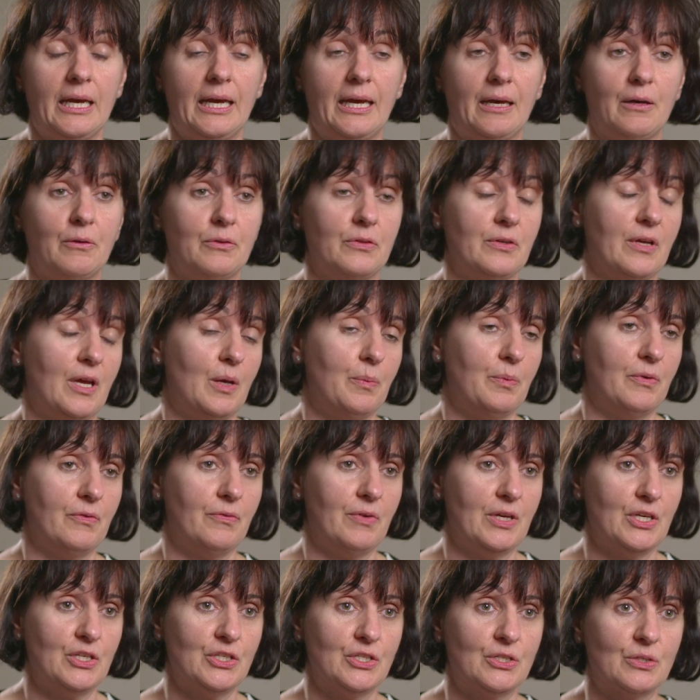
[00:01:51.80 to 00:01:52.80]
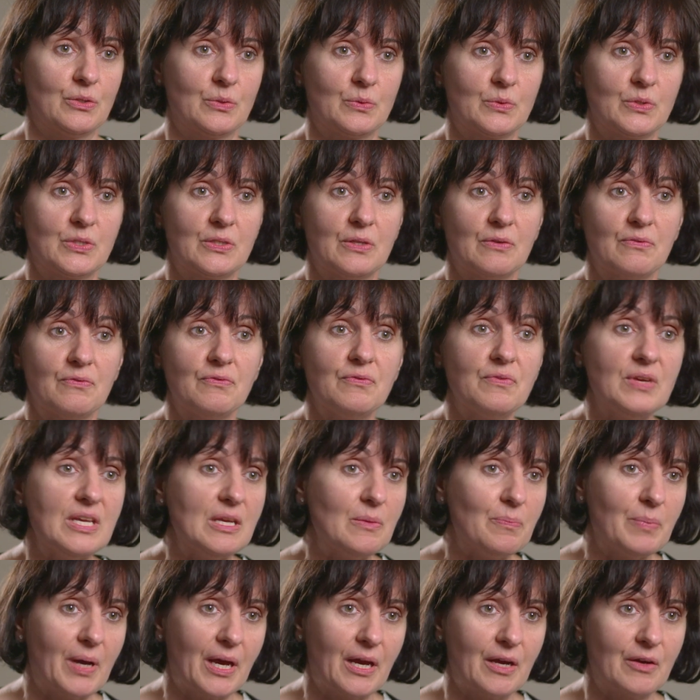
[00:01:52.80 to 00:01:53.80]
Healthcare professionals, the
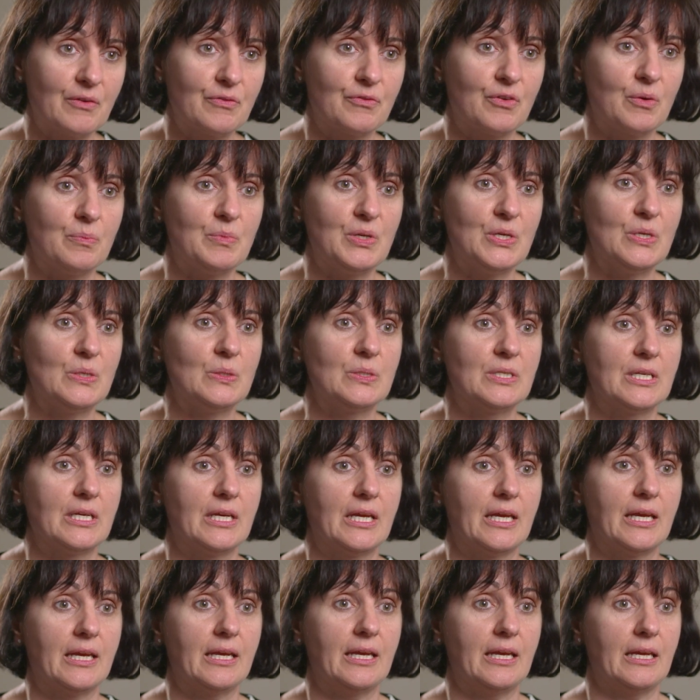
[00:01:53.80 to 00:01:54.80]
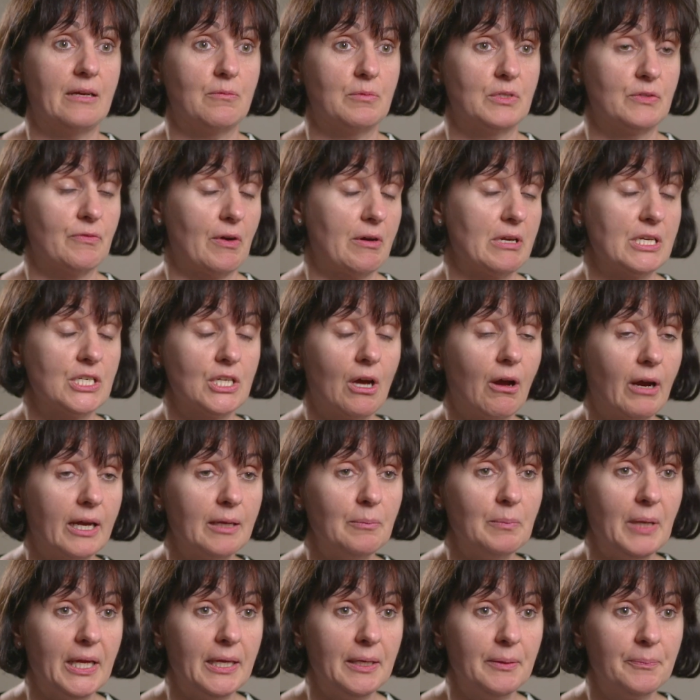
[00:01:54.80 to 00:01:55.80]
feedback from using it, it was very
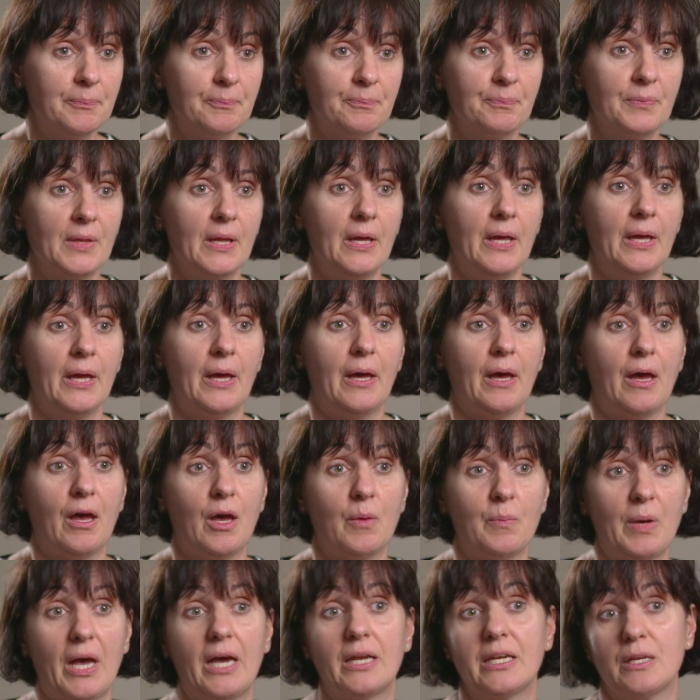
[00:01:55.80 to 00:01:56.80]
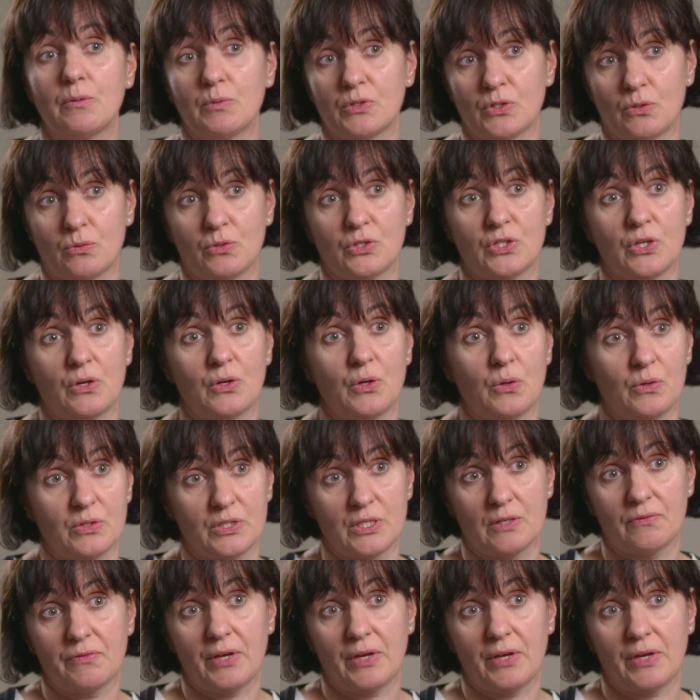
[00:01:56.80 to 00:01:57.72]
timely and it was also cost